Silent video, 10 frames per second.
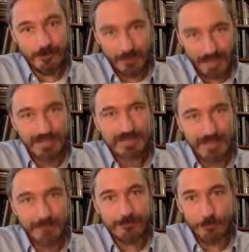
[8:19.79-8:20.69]

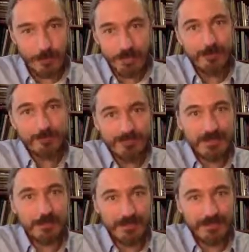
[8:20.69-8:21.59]
when life's
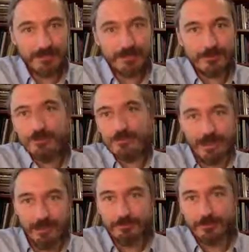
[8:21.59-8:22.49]
happening, not
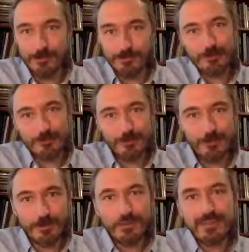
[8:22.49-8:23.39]
afterwards or before.